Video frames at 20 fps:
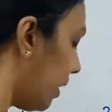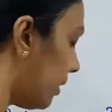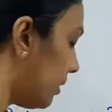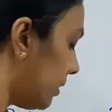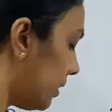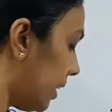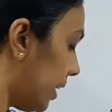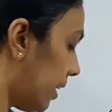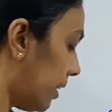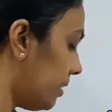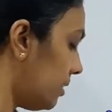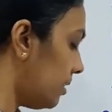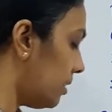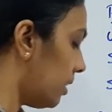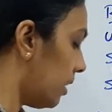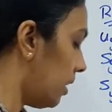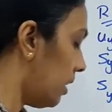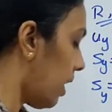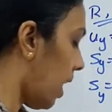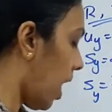Then
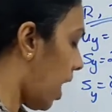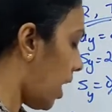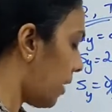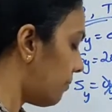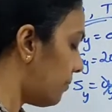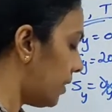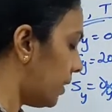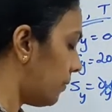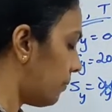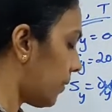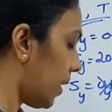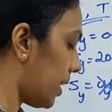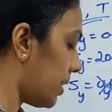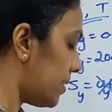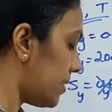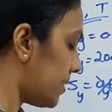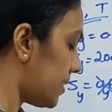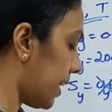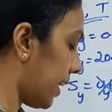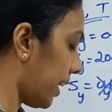after
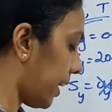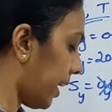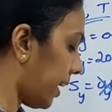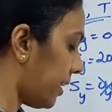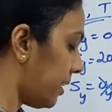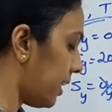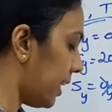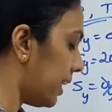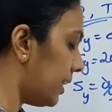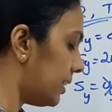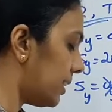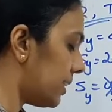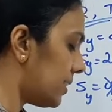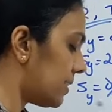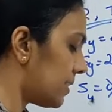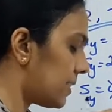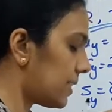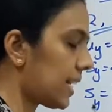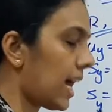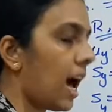1 second, it
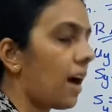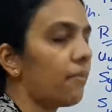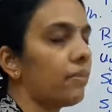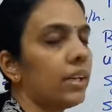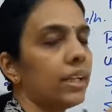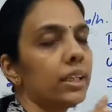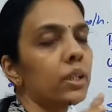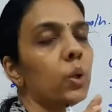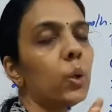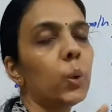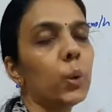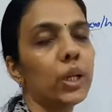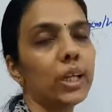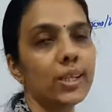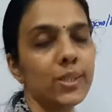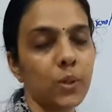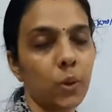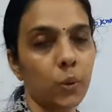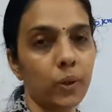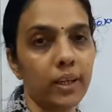is traveling
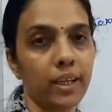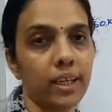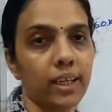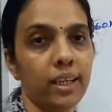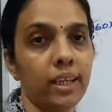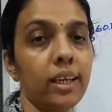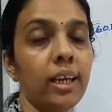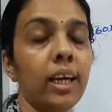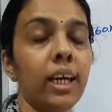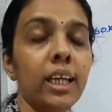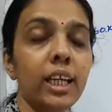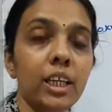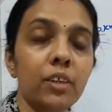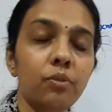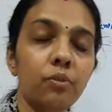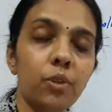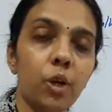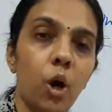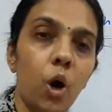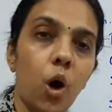horizontally.
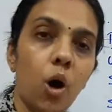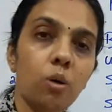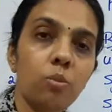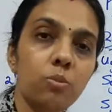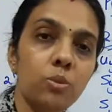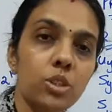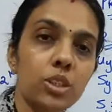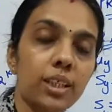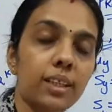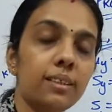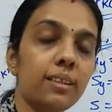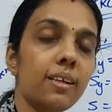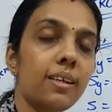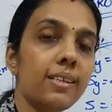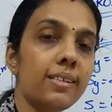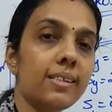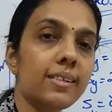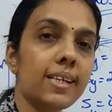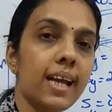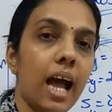If the object
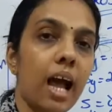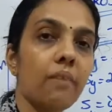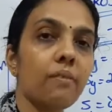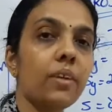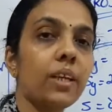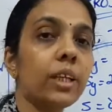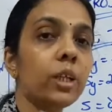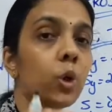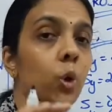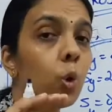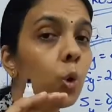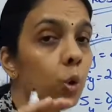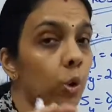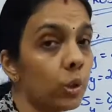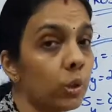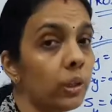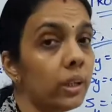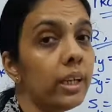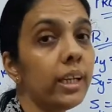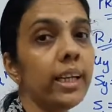is traveling
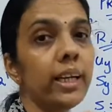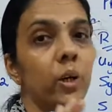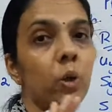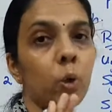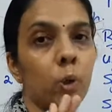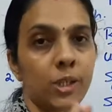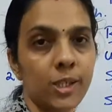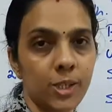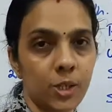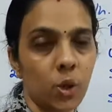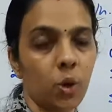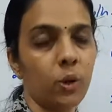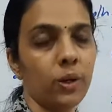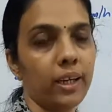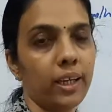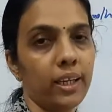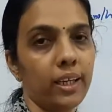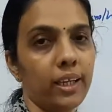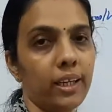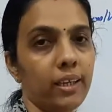only
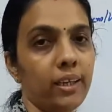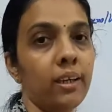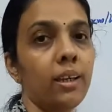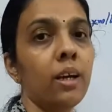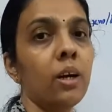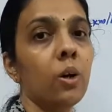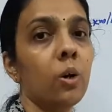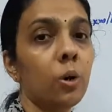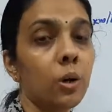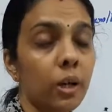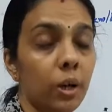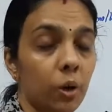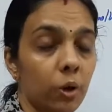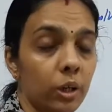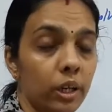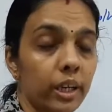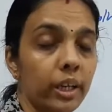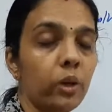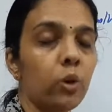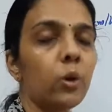horizontally, or
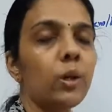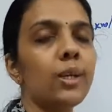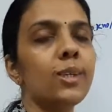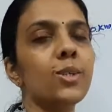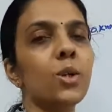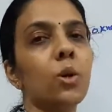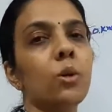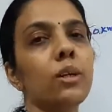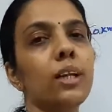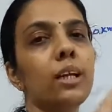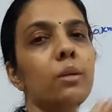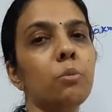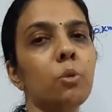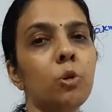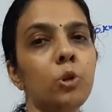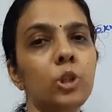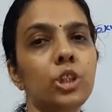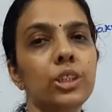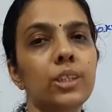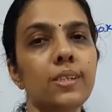only horizontal
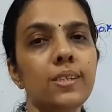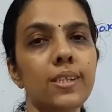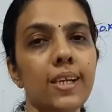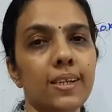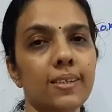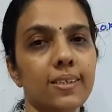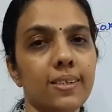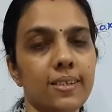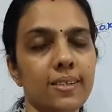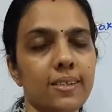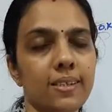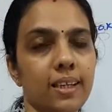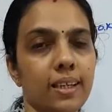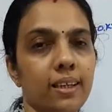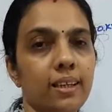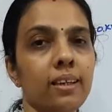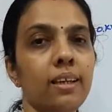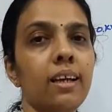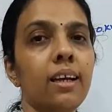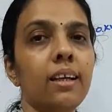motion is
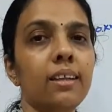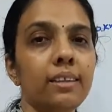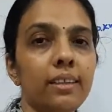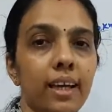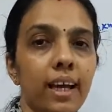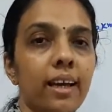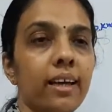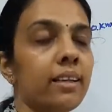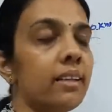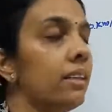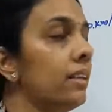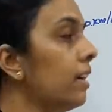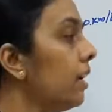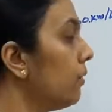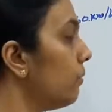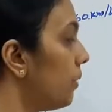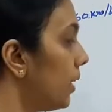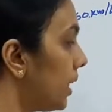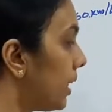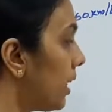existing, then
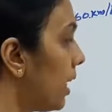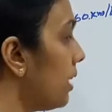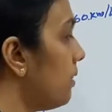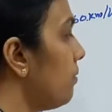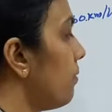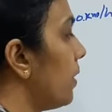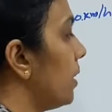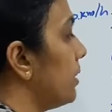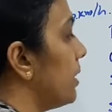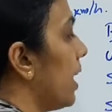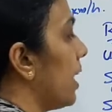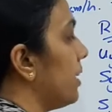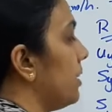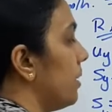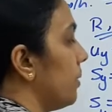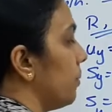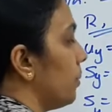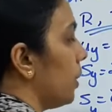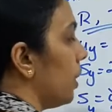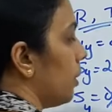we can,
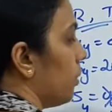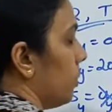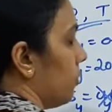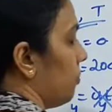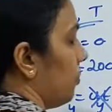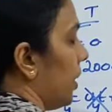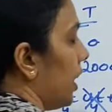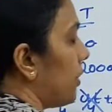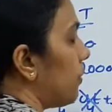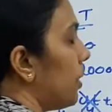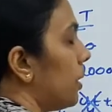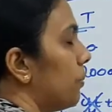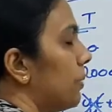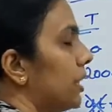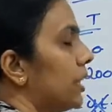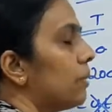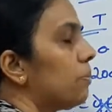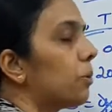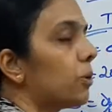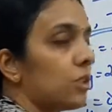that where will
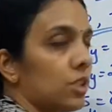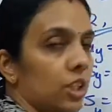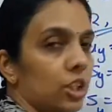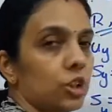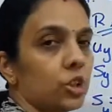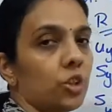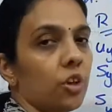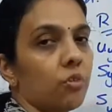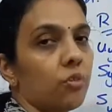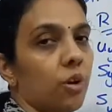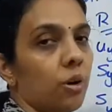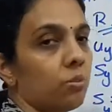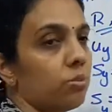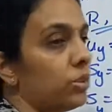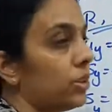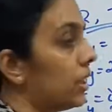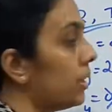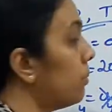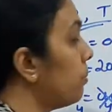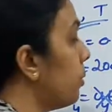be the position of
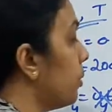object?